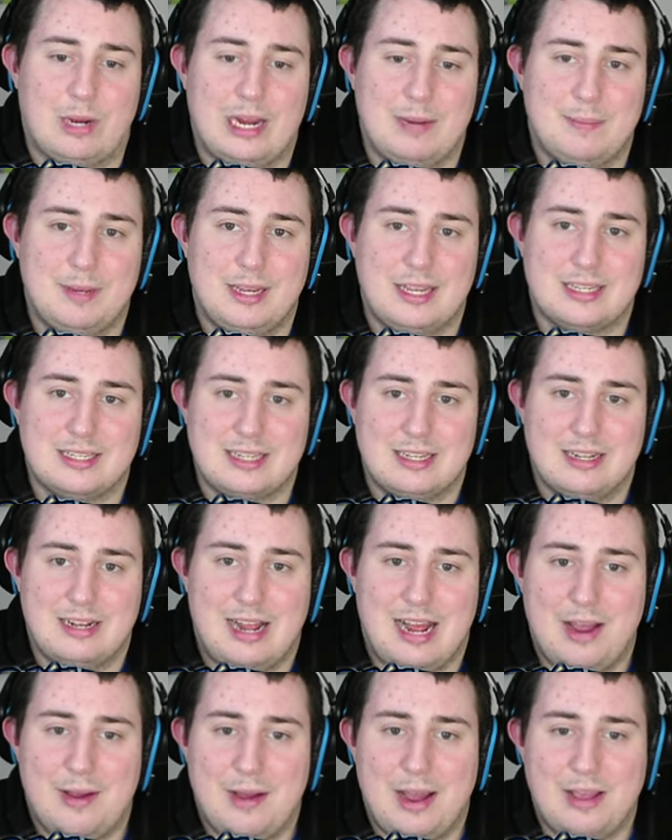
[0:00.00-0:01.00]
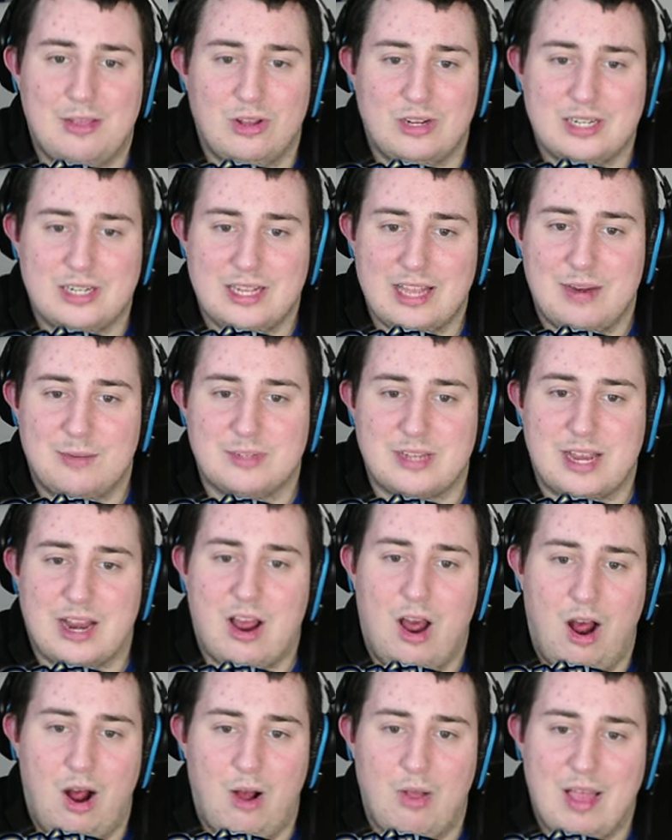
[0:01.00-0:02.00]
Because I, I looked at that and was like,
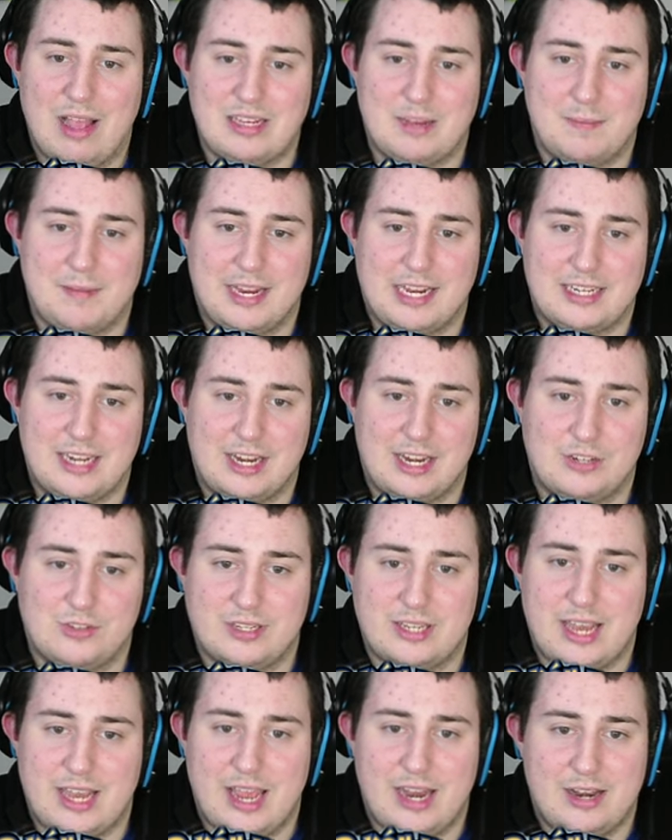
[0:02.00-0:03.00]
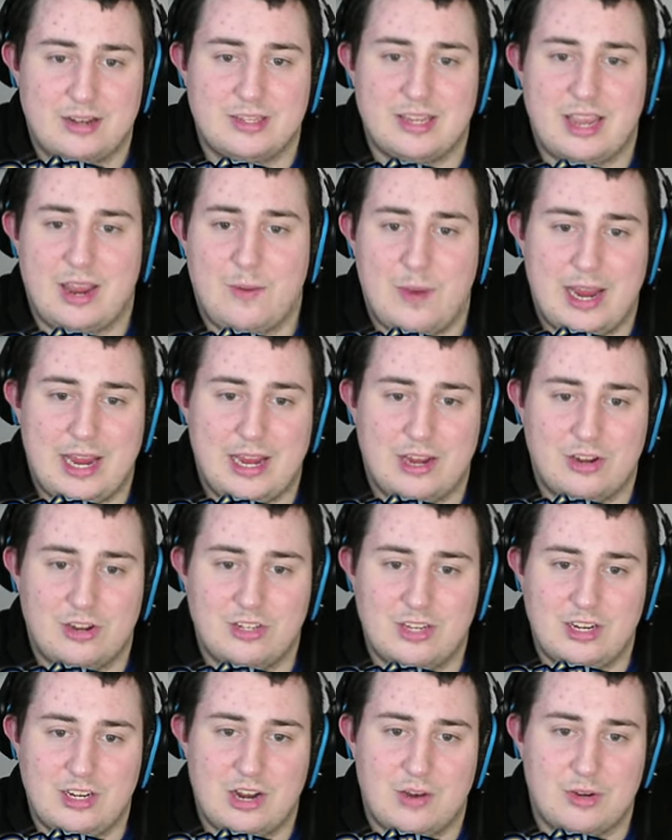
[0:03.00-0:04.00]
oh, that's gonna be a dangerous hit, and it's like, wait, you're using
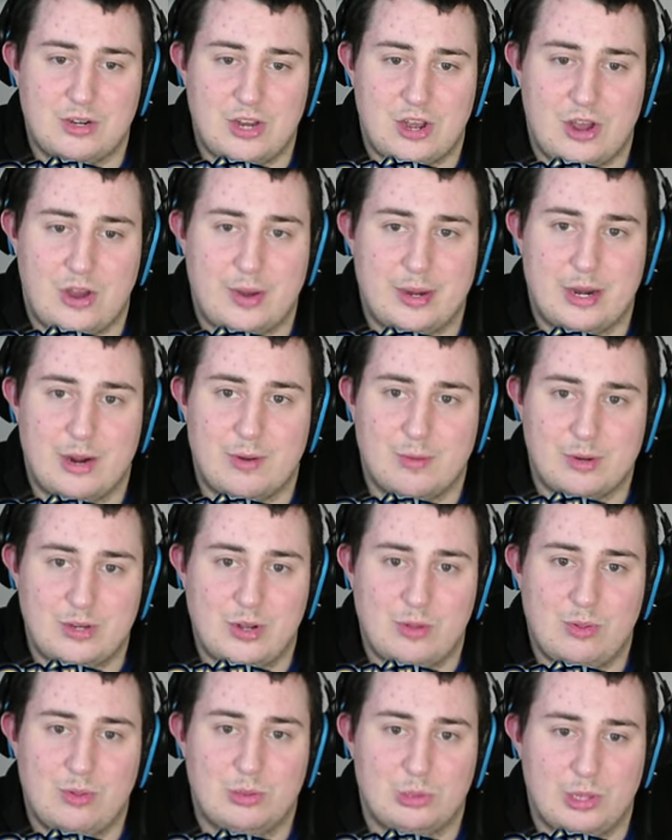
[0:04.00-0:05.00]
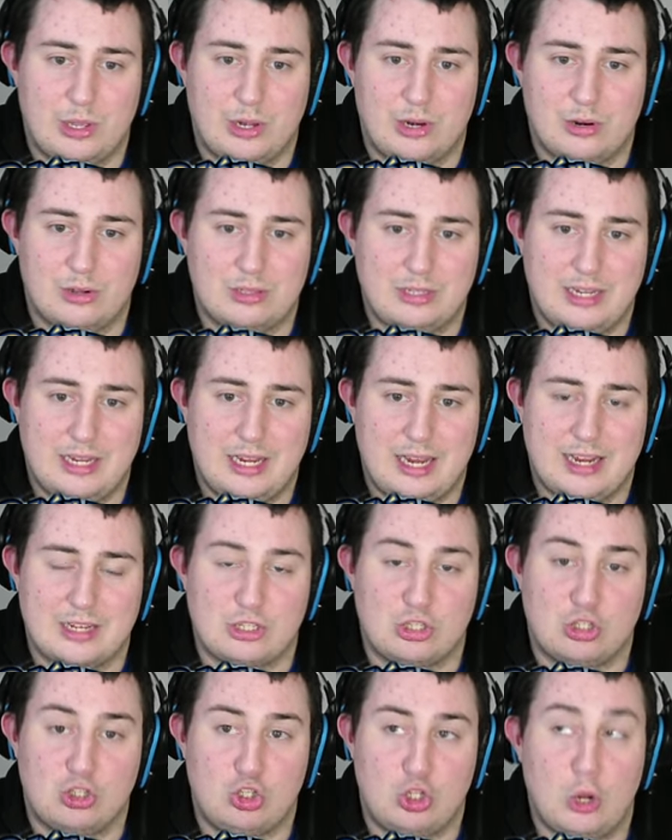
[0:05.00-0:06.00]
Naruto, and Naruto literally is
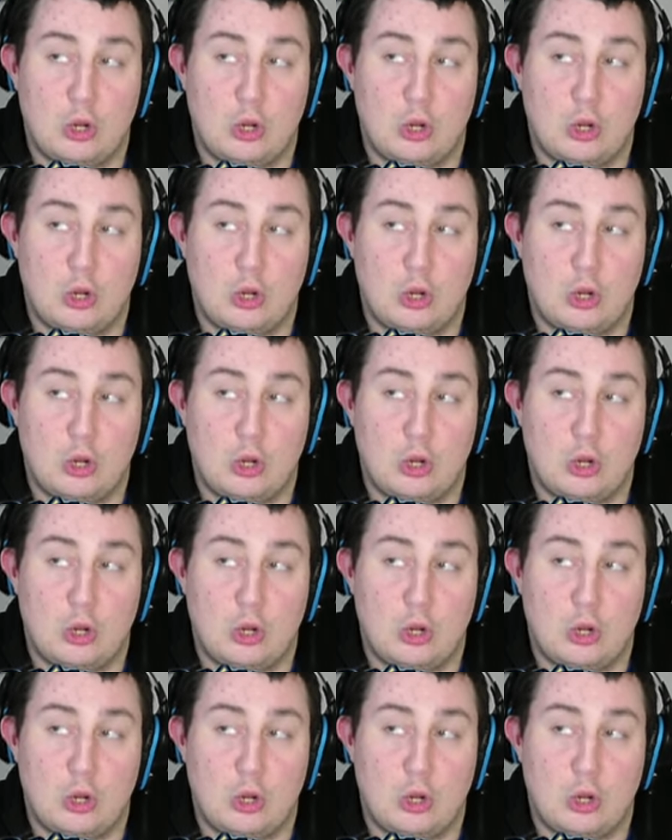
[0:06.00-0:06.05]
super